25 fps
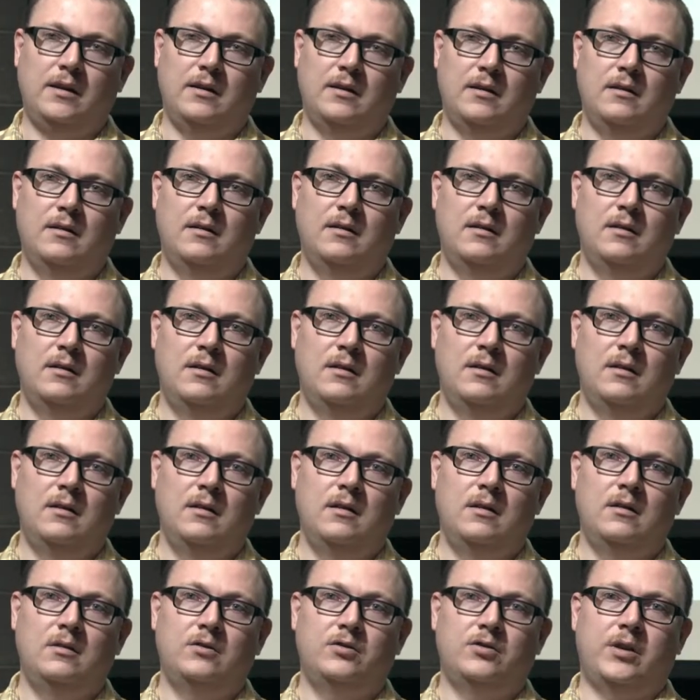throughout the
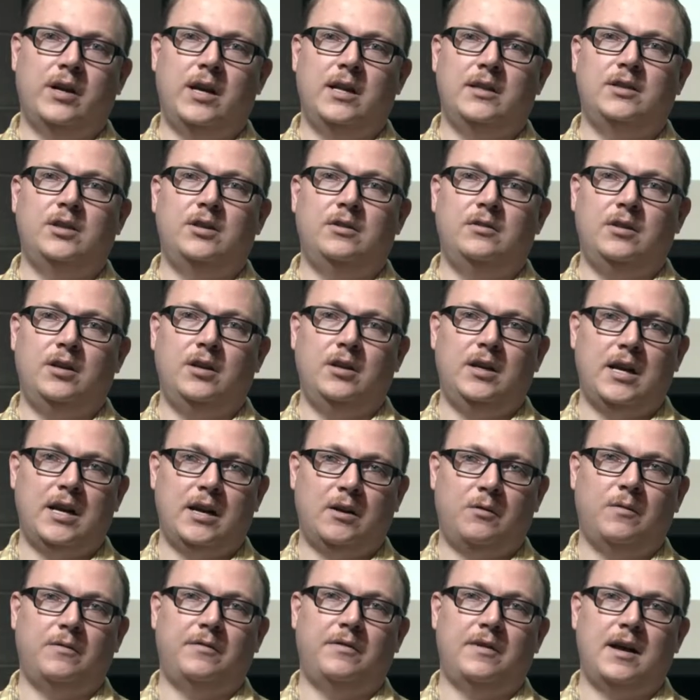nation. TransUnion,
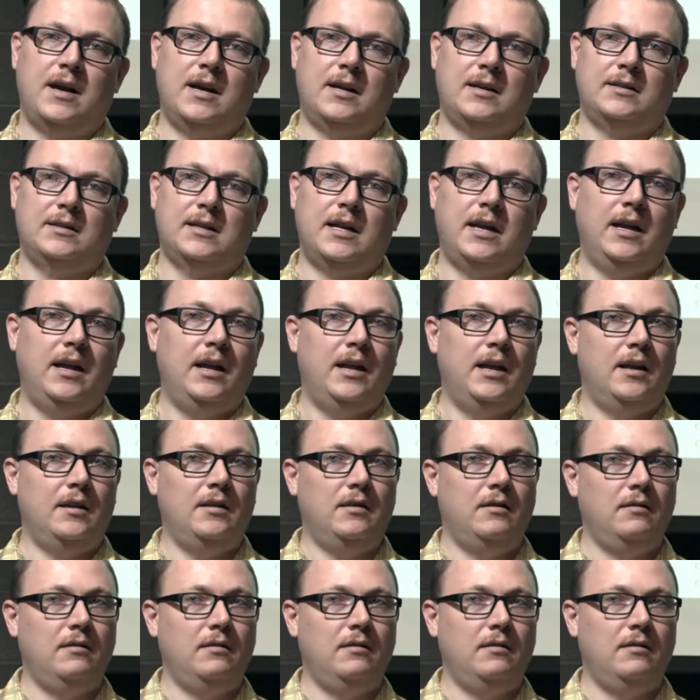Equifax, and?